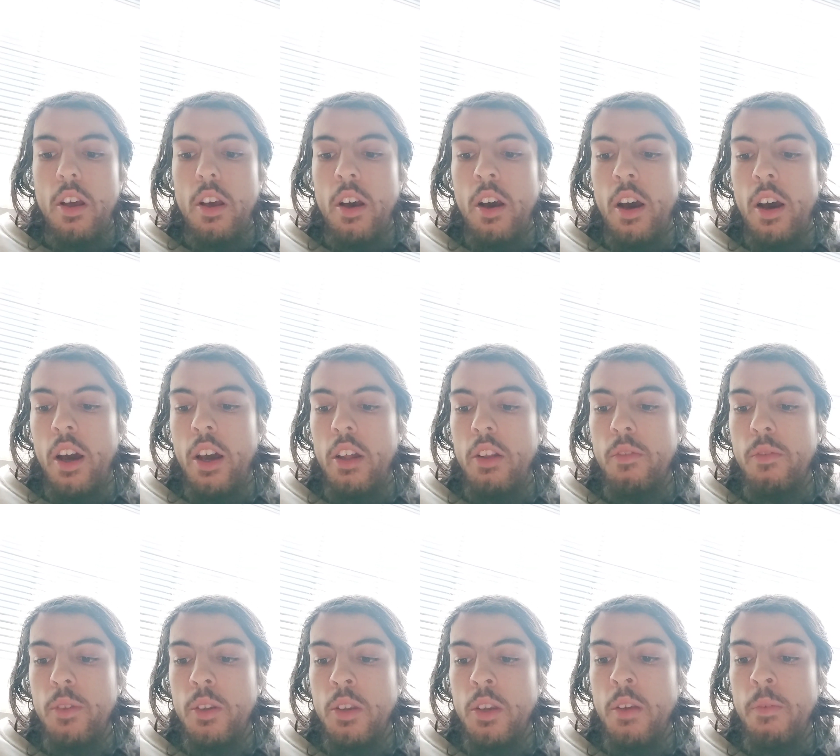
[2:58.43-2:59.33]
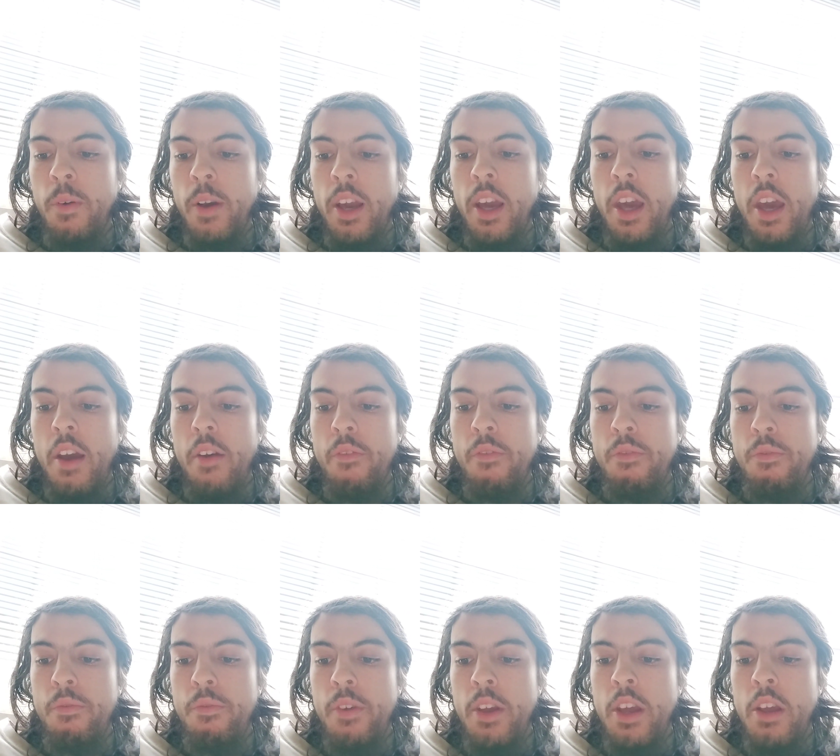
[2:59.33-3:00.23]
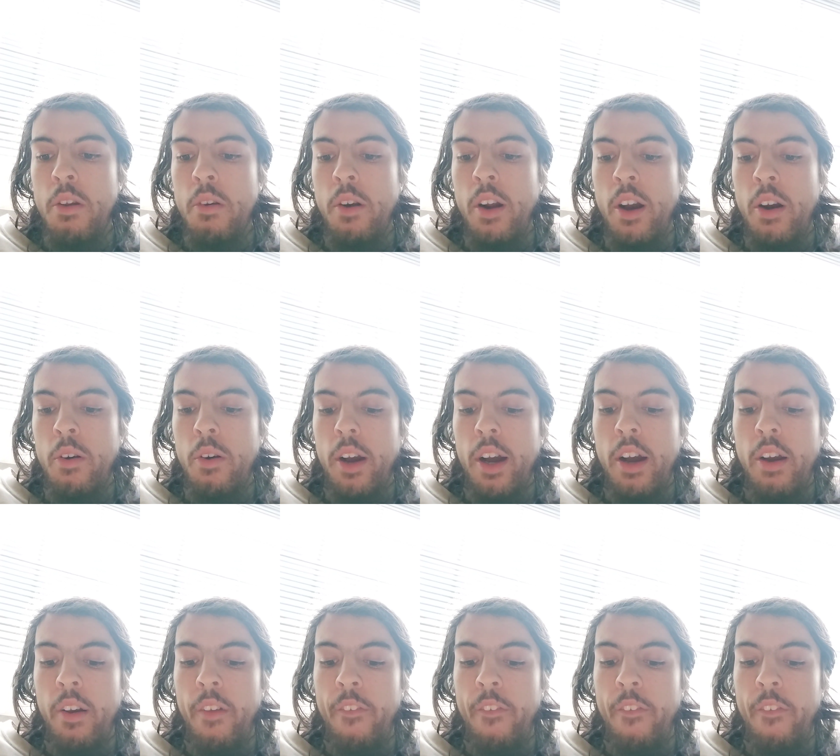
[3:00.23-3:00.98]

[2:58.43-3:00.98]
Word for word: Uh, see if I can't figure out how to